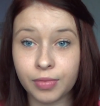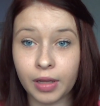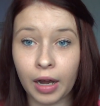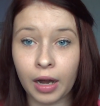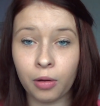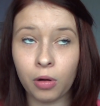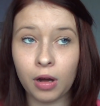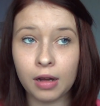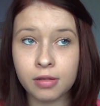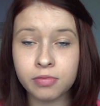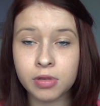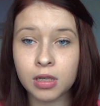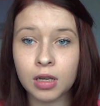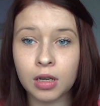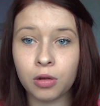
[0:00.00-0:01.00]
Now I've
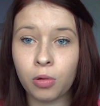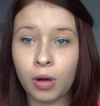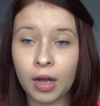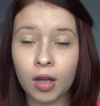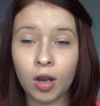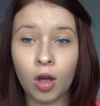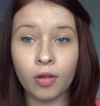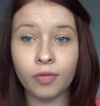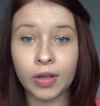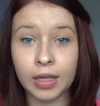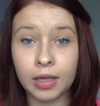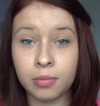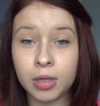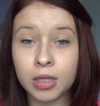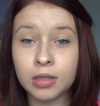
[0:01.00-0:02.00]
been getting quite a lot of
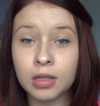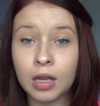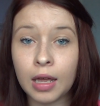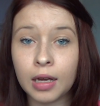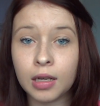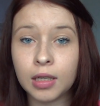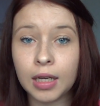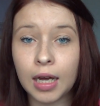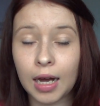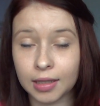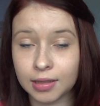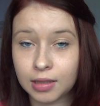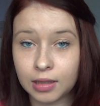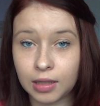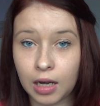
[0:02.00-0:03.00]
emails lately
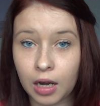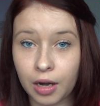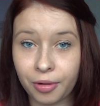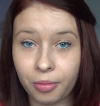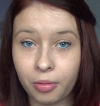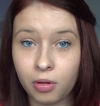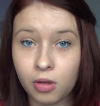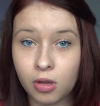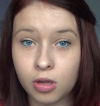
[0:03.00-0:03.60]
asking how